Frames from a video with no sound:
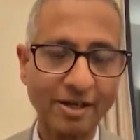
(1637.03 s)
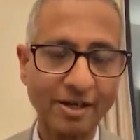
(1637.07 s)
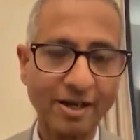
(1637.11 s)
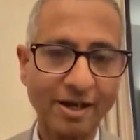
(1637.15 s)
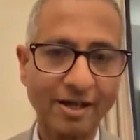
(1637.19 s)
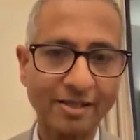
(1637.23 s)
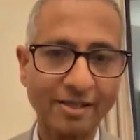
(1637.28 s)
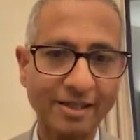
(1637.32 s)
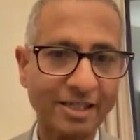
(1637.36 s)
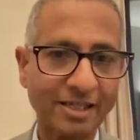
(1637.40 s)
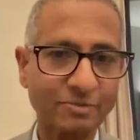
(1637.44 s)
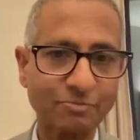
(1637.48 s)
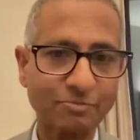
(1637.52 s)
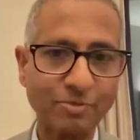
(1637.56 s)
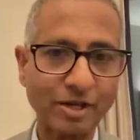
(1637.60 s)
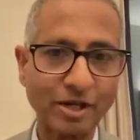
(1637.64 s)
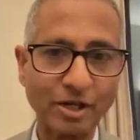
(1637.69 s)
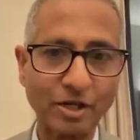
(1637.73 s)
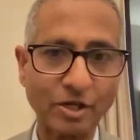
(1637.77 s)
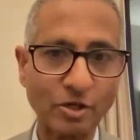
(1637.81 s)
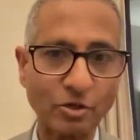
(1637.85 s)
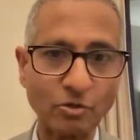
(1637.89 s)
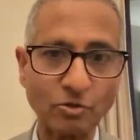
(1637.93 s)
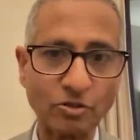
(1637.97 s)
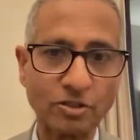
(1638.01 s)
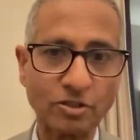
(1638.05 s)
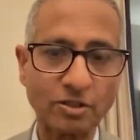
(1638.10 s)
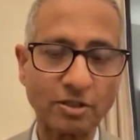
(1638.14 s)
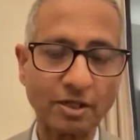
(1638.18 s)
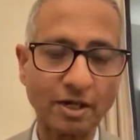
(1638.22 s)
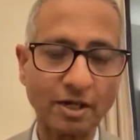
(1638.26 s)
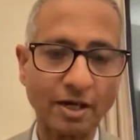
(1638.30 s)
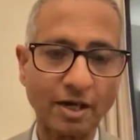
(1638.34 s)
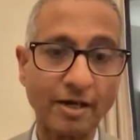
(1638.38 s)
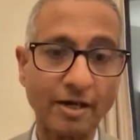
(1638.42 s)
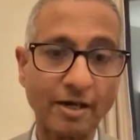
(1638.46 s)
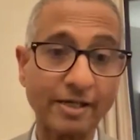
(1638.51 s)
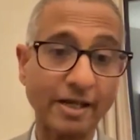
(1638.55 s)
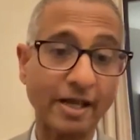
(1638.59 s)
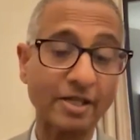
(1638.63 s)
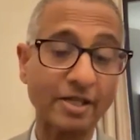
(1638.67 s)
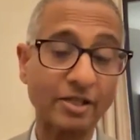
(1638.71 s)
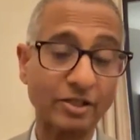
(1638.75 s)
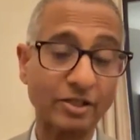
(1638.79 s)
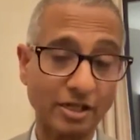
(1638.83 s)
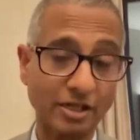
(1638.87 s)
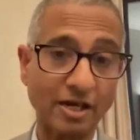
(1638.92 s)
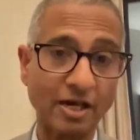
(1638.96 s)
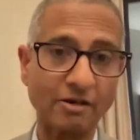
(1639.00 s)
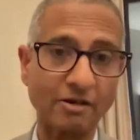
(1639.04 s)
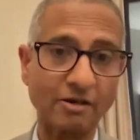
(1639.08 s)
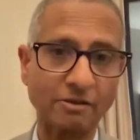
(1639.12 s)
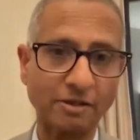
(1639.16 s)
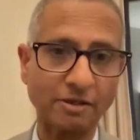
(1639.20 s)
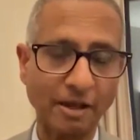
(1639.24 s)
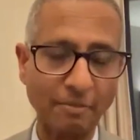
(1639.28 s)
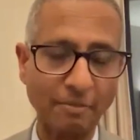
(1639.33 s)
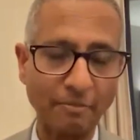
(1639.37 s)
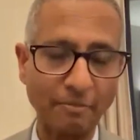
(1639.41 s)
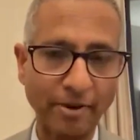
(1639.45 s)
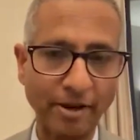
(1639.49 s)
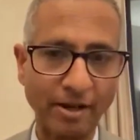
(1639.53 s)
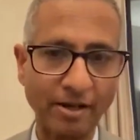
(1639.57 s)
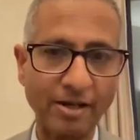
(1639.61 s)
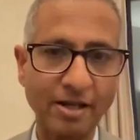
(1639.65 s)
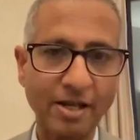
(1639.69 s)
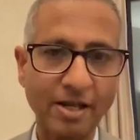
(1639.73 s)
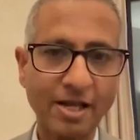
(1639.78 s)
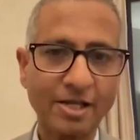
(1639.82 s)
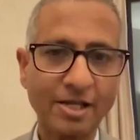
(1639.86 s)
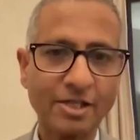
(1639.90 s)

that's been used against India in the campaign.